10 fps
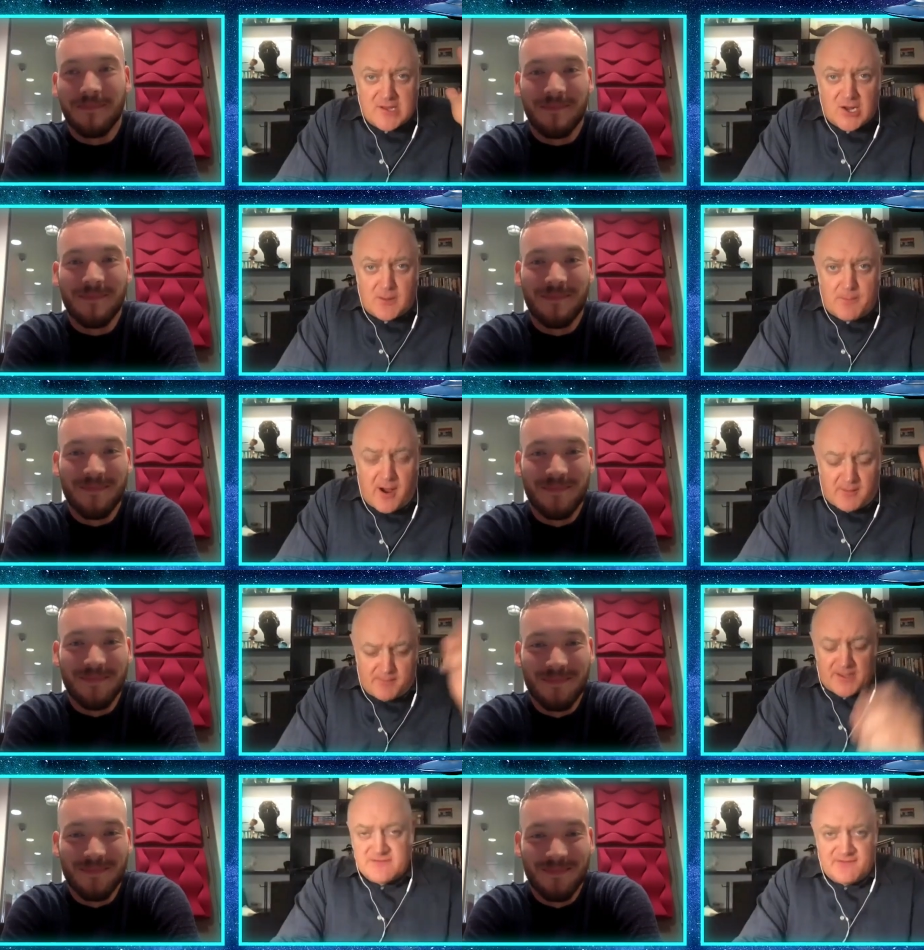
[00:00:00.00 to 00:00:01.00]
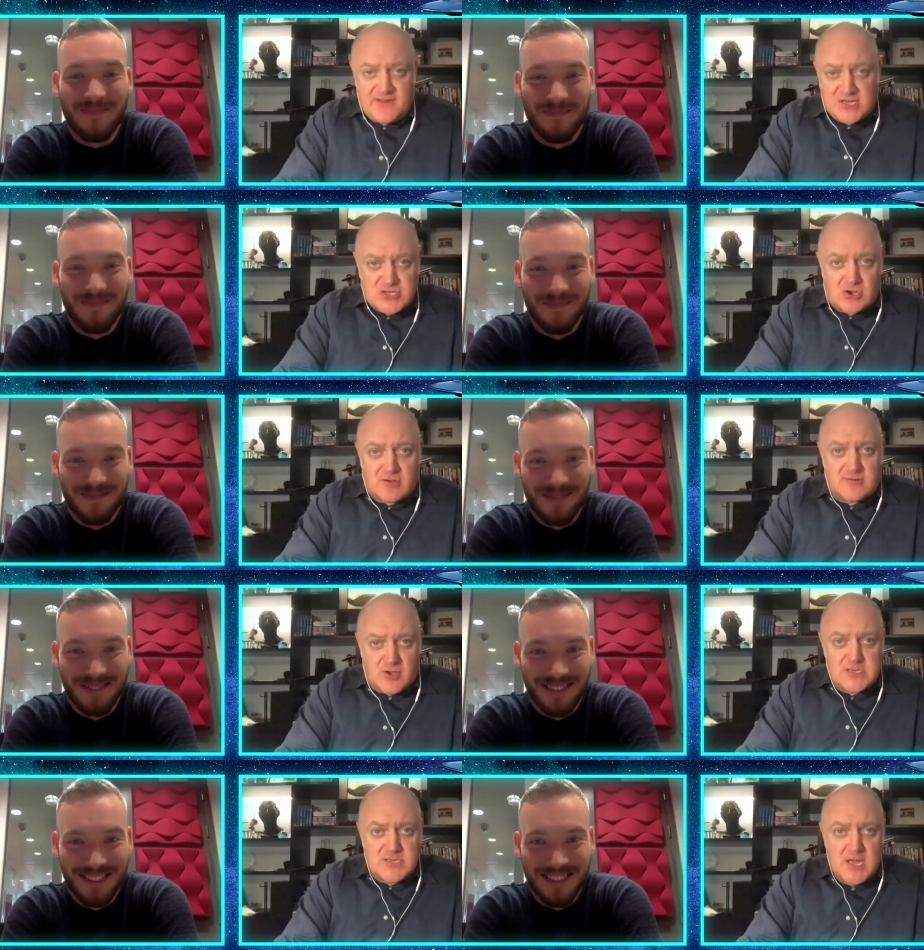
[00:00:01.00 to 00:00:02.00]
Speaker 1: sitting on a park bench feeding
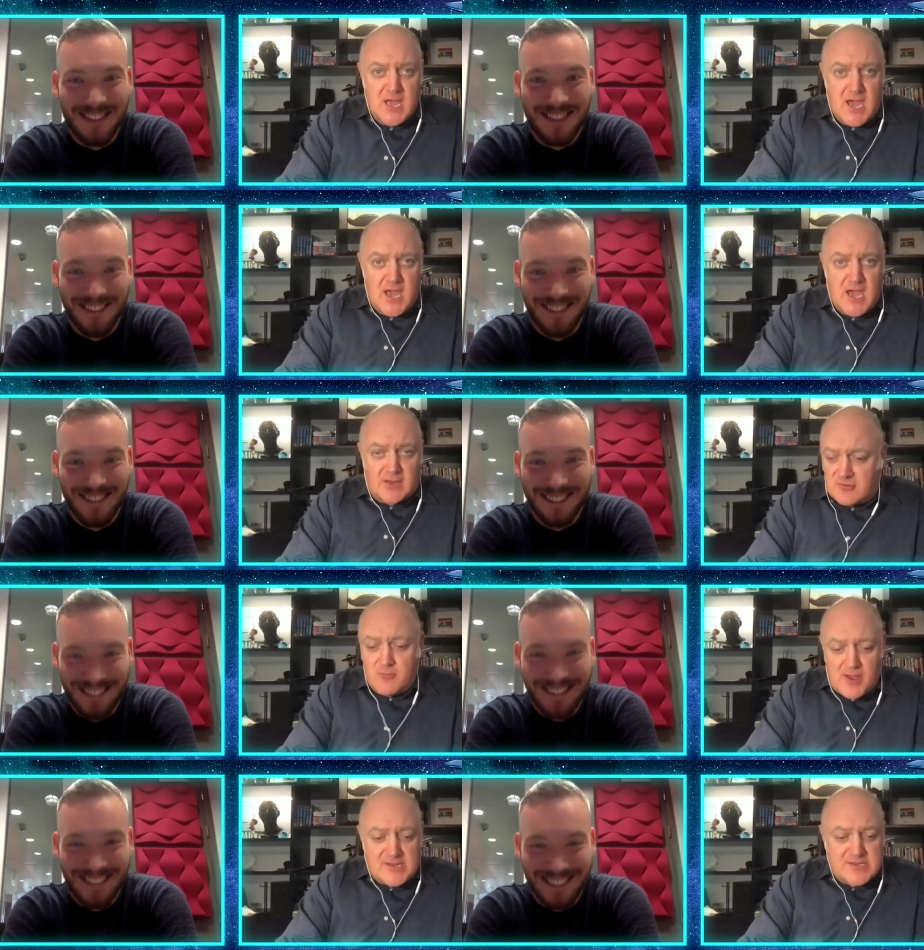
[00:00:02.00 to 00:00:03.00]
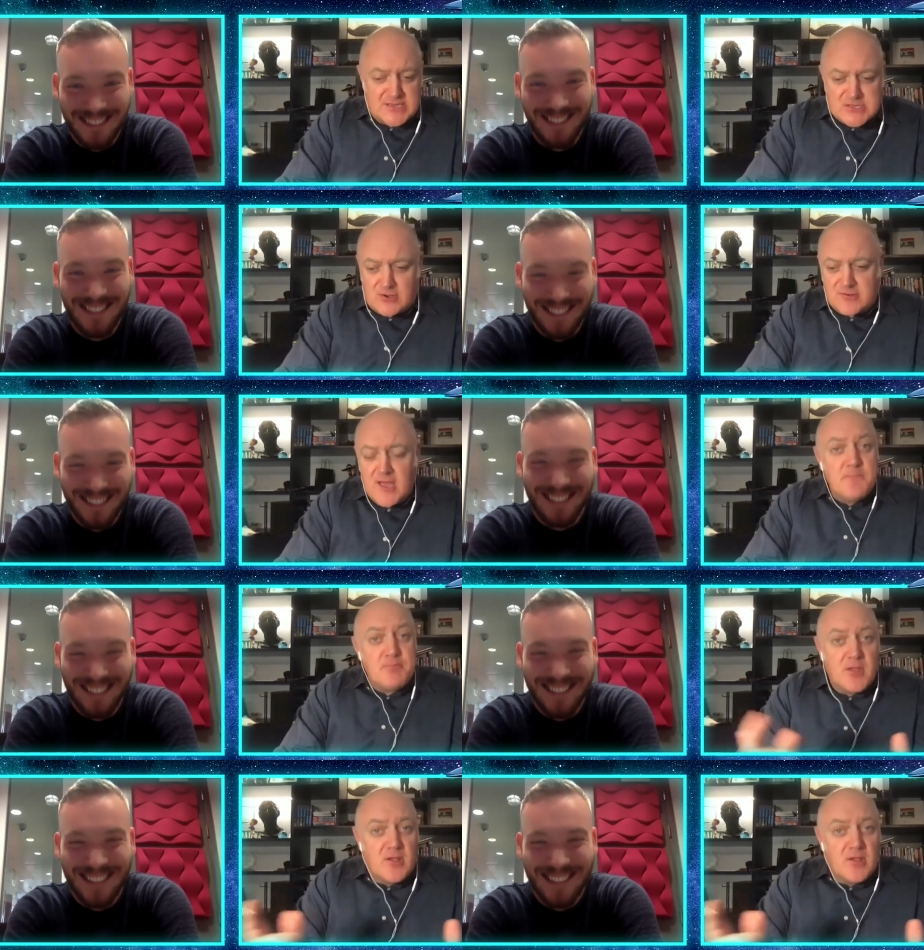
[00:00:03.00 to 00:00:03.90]
ducks, right? And just throwing bread to the ducks,